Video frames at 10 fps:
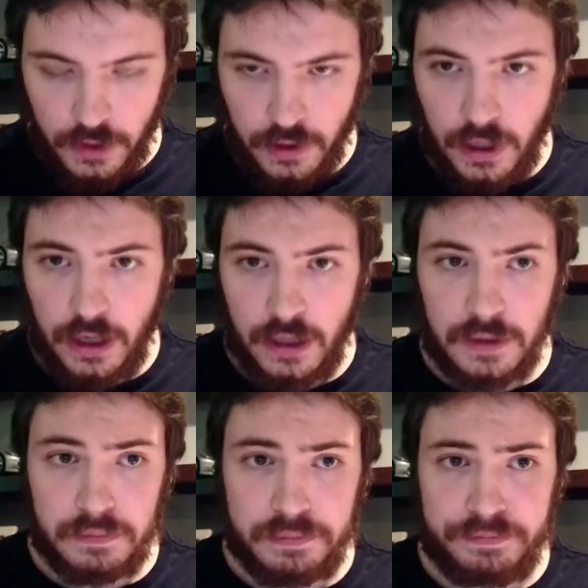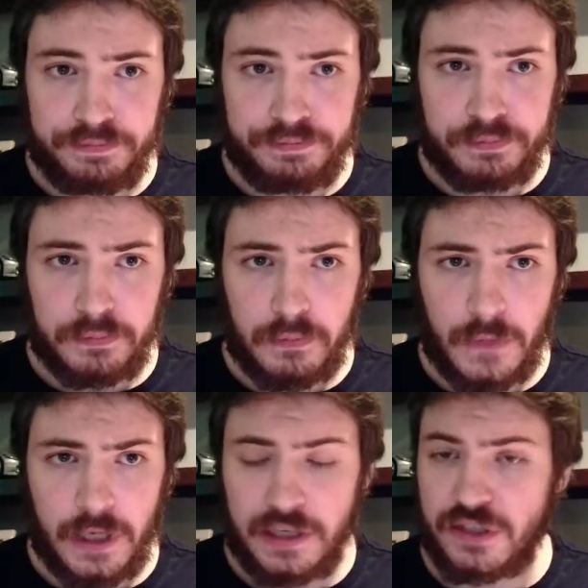
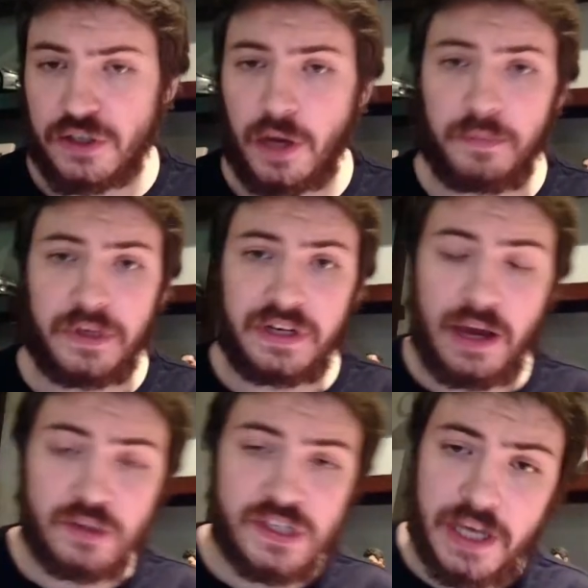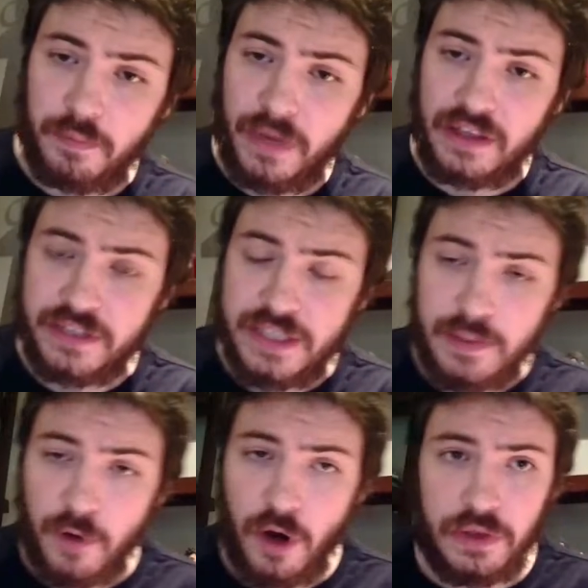it has not been announced yet by the
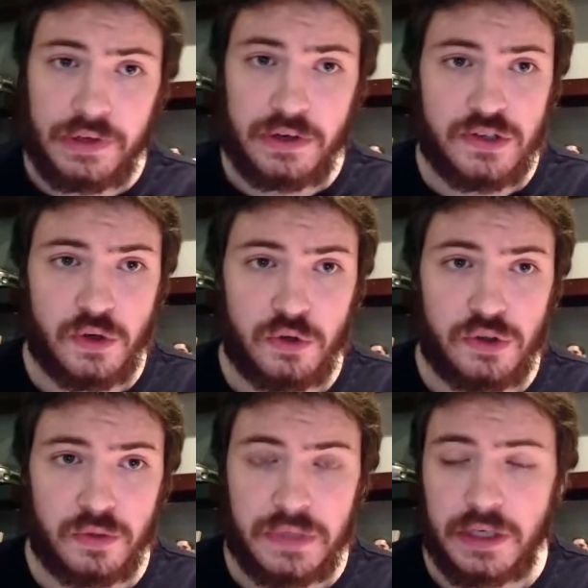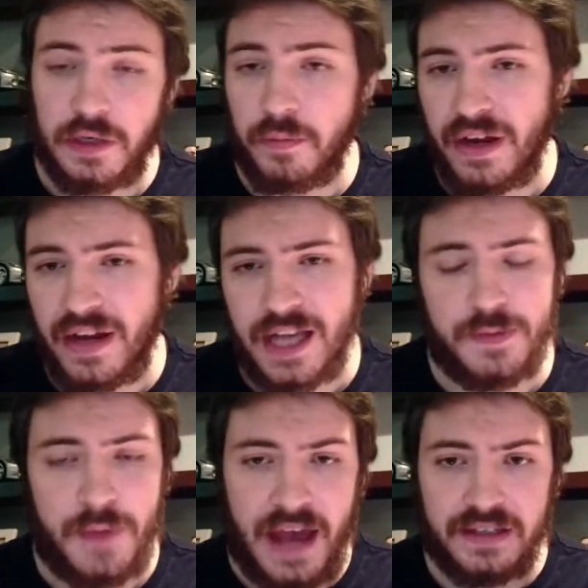team on their social media, but as
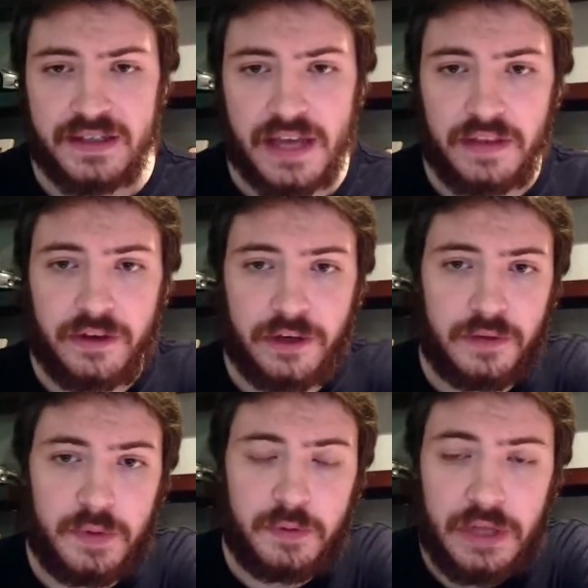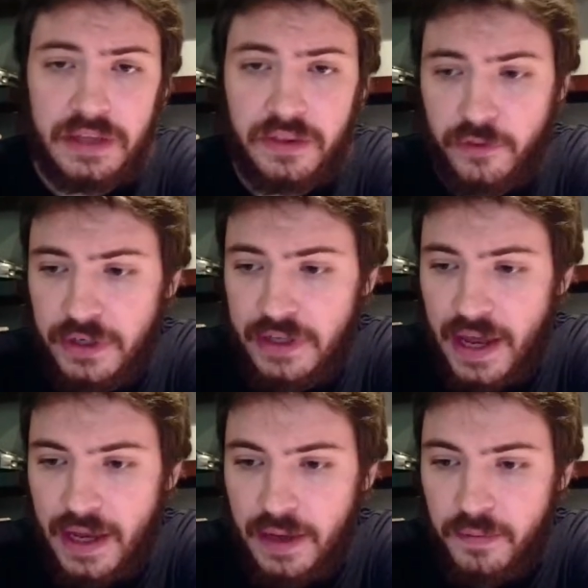Pat said, they're going to be playing 3
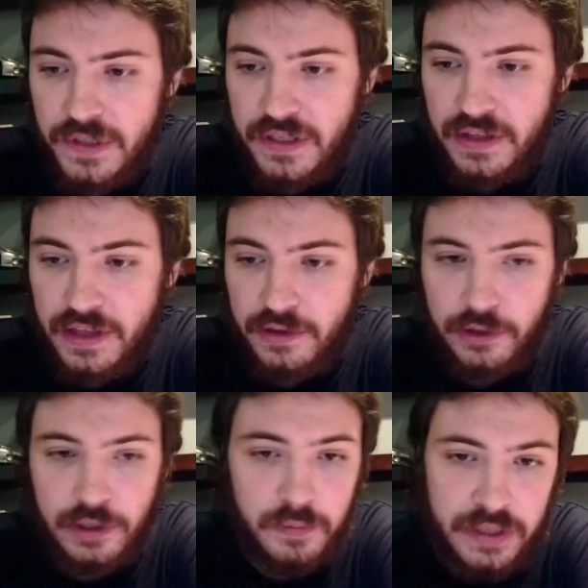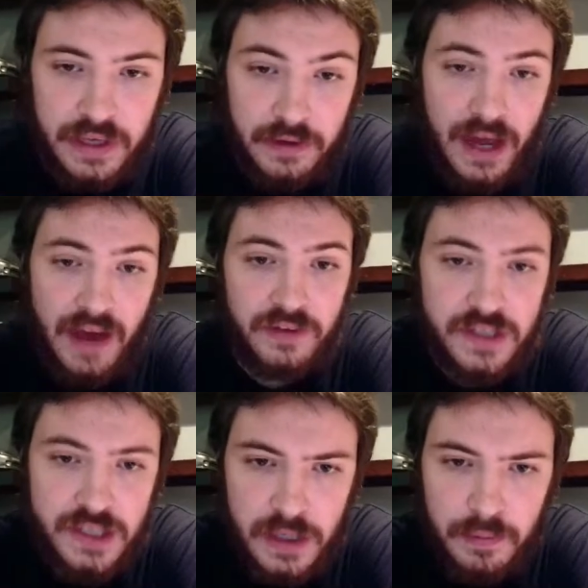games, and then they're going to be having
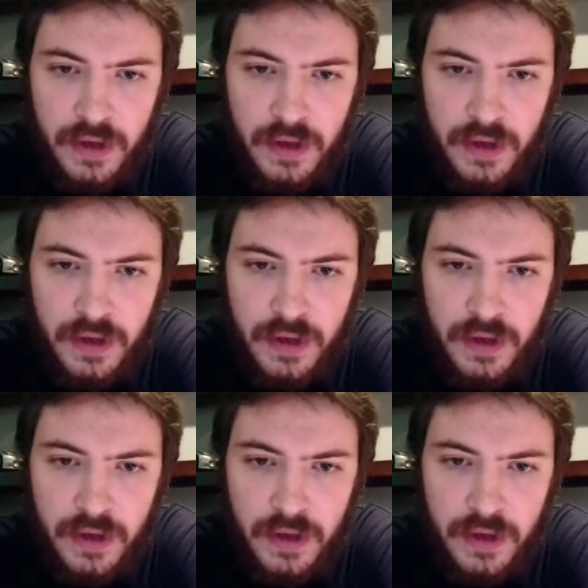some